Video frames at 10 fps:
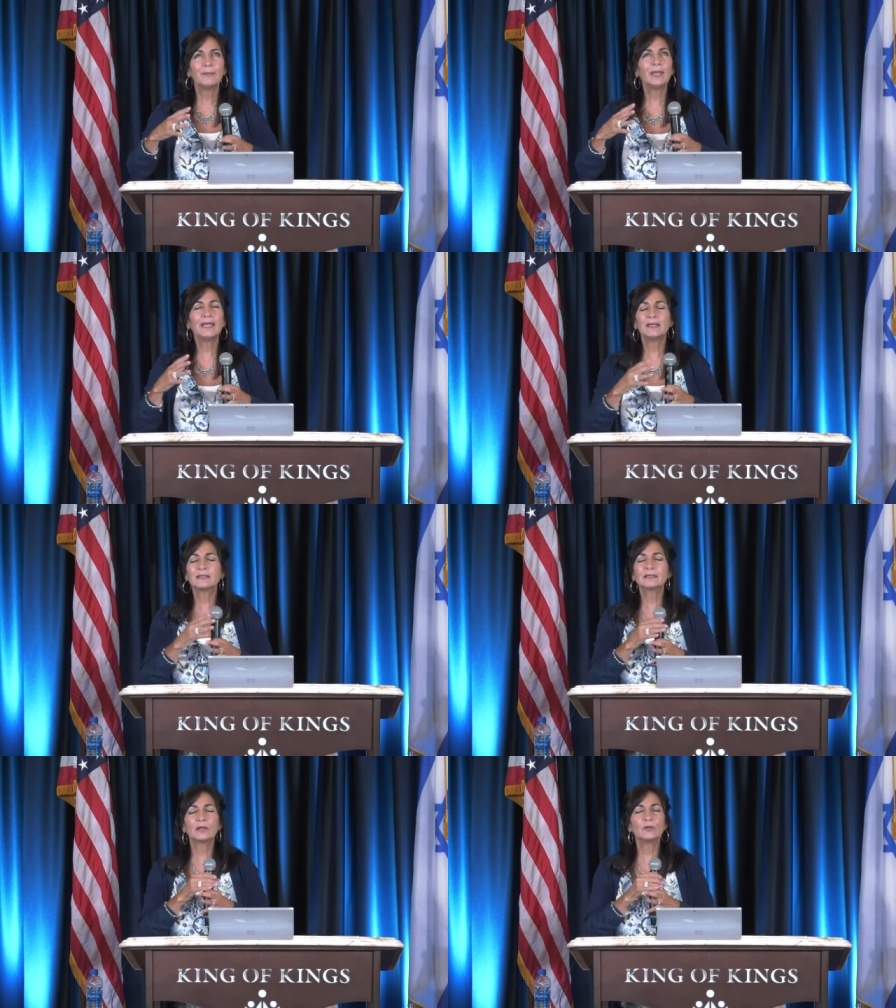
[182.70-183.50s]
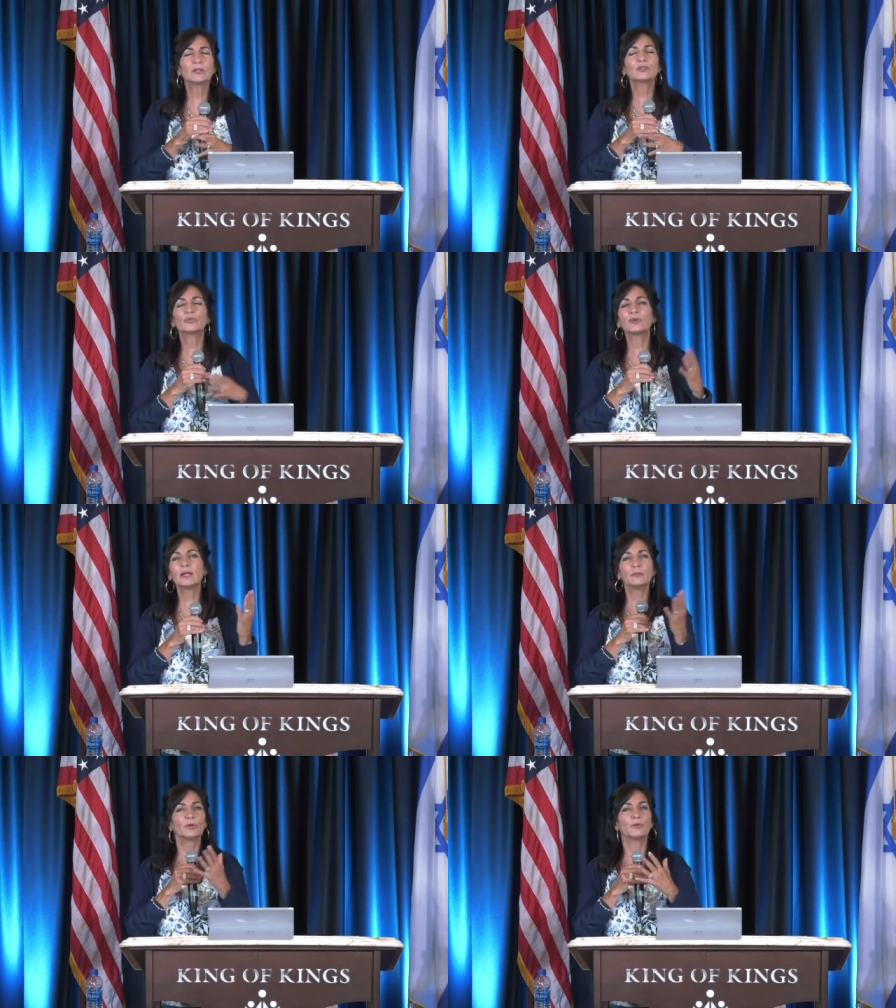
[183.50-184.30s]
And, man, it's so
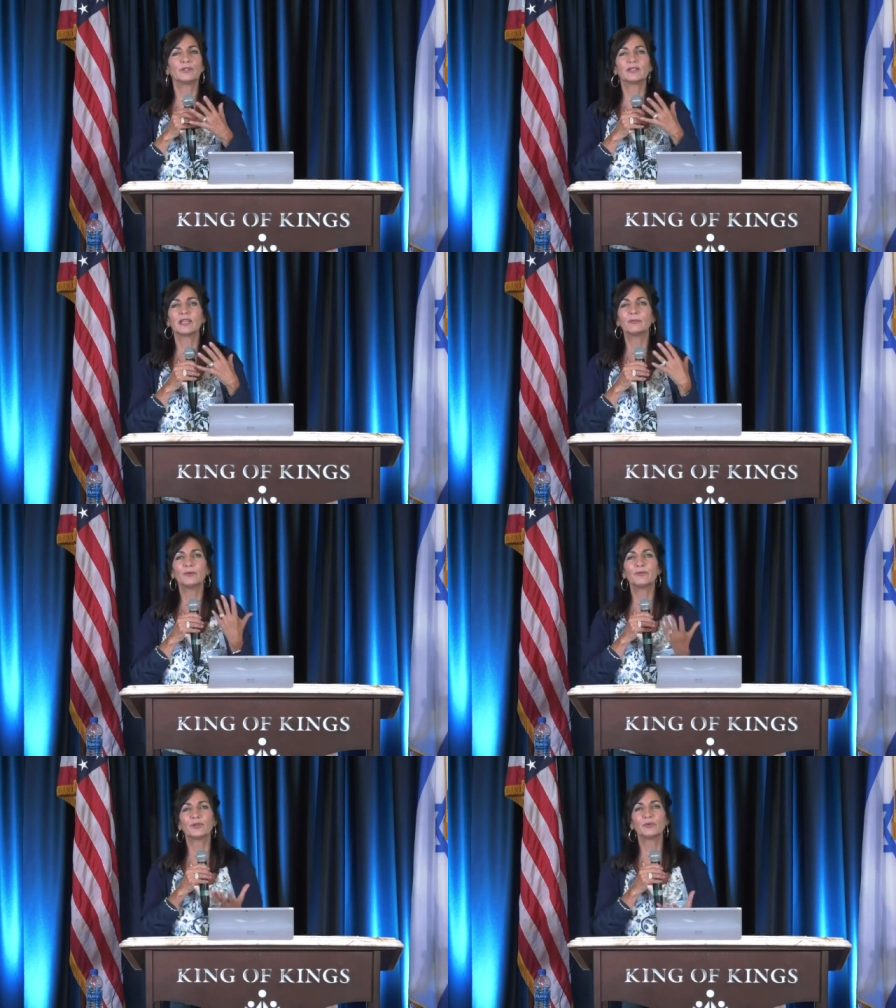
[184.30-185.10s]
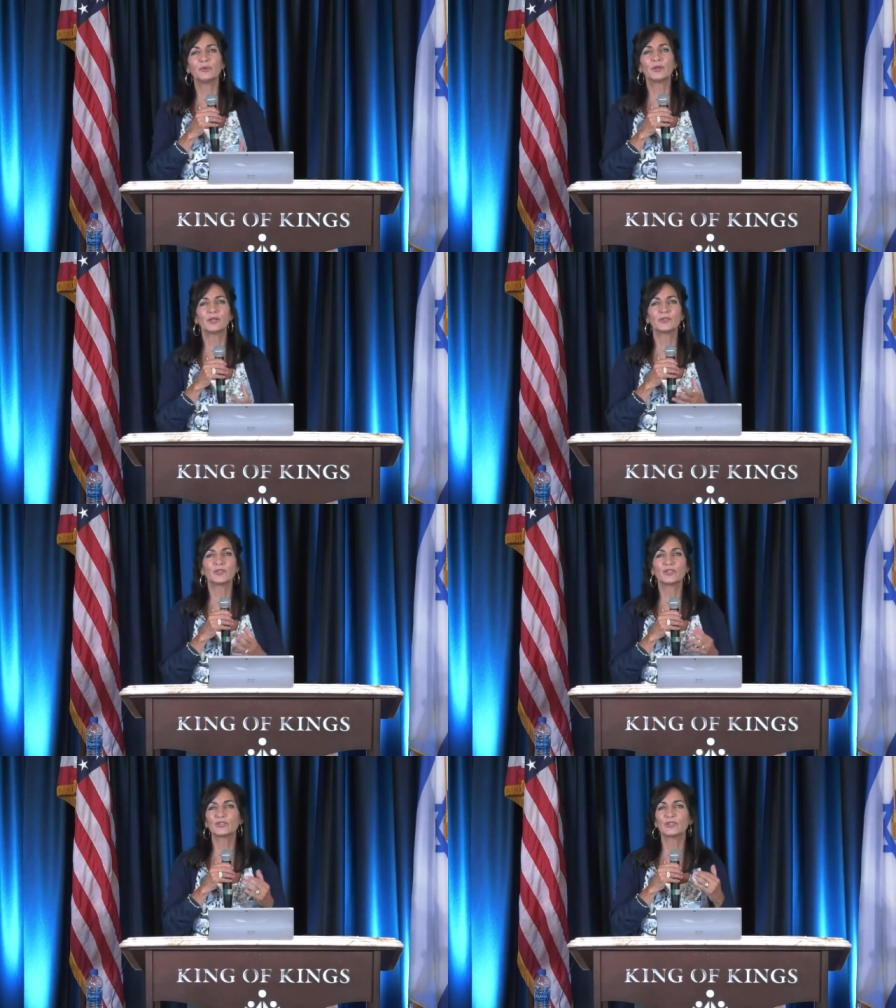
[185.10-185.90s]
incredible when you get before the
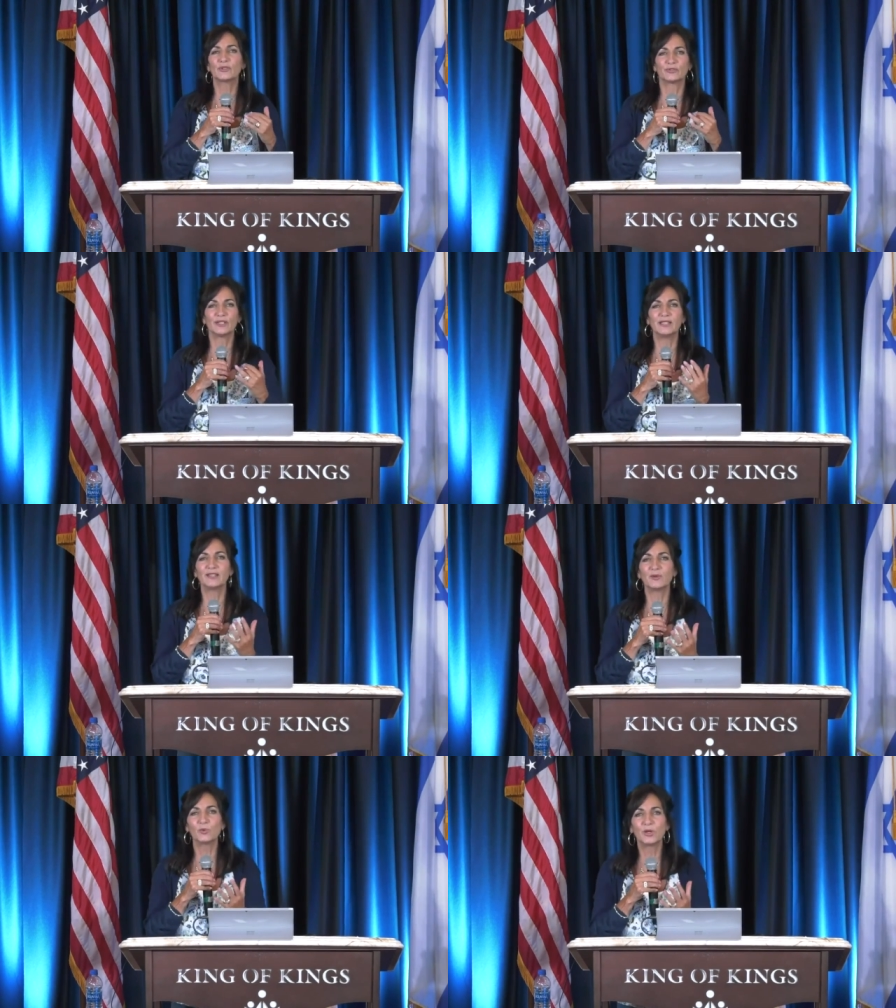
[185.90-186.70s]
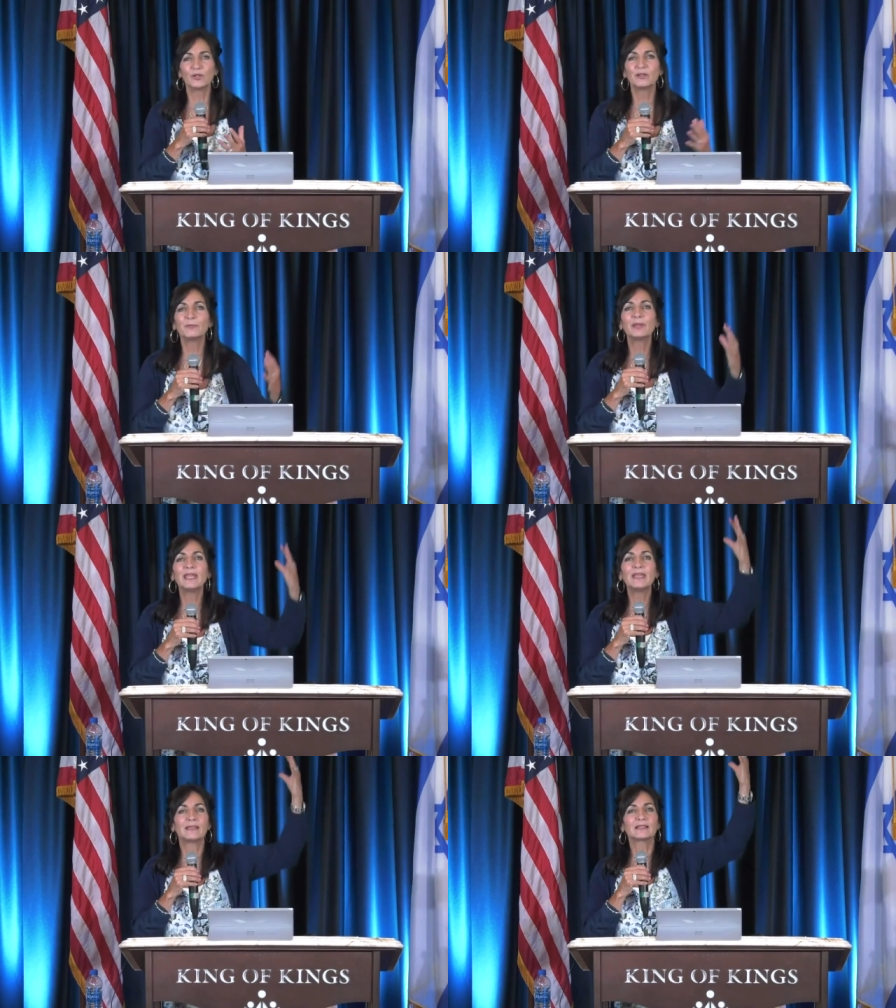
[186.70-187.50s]
Lord and you just start reading the Word,
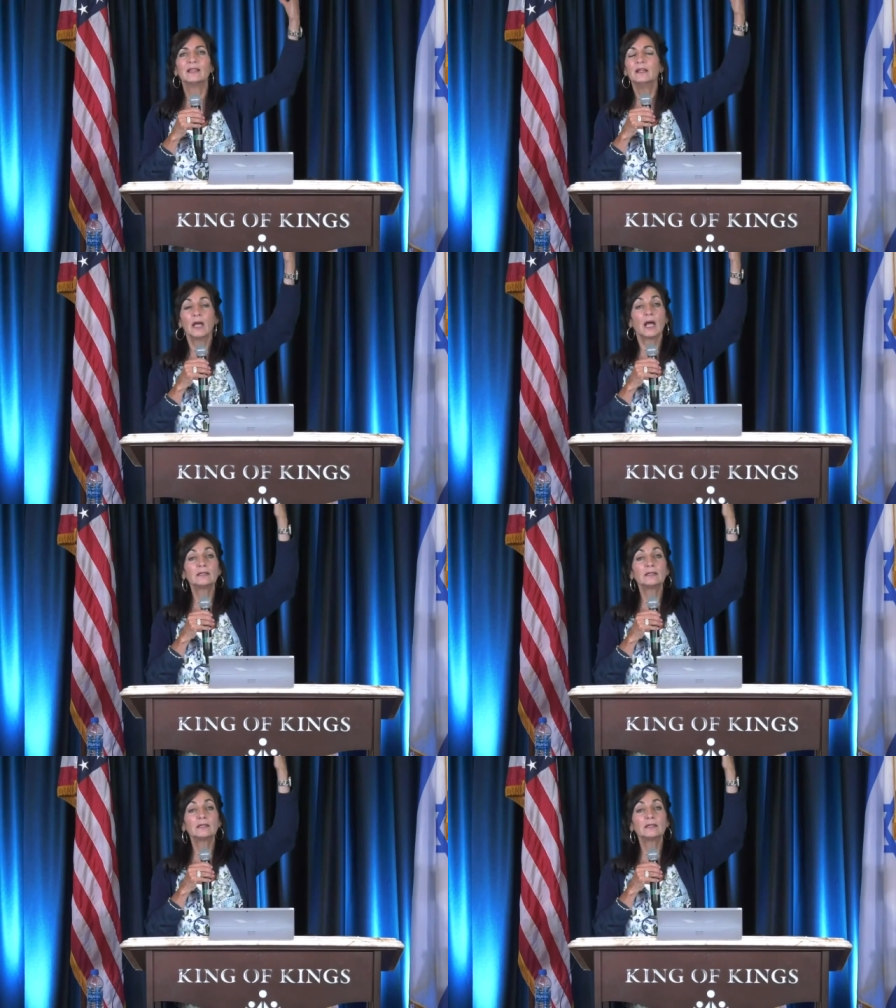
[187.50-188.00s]
the peace.